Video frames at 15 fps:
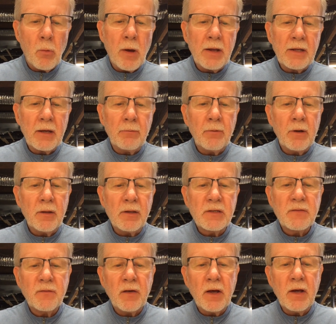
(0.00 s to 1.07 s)
want to get rid of
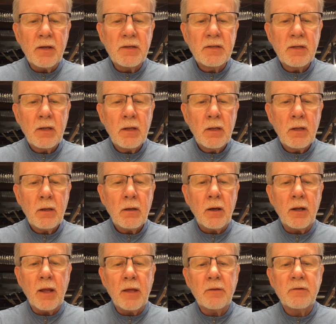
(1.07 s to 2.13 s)
this fuzz
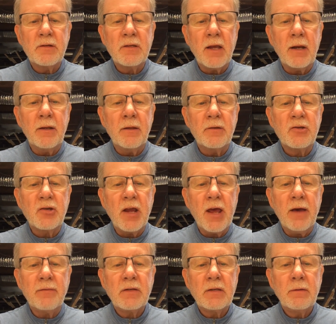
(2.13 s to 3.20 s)
on either side of the
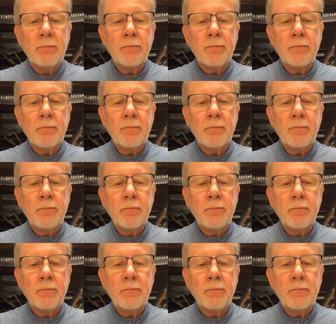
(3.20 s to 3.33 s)
shaft.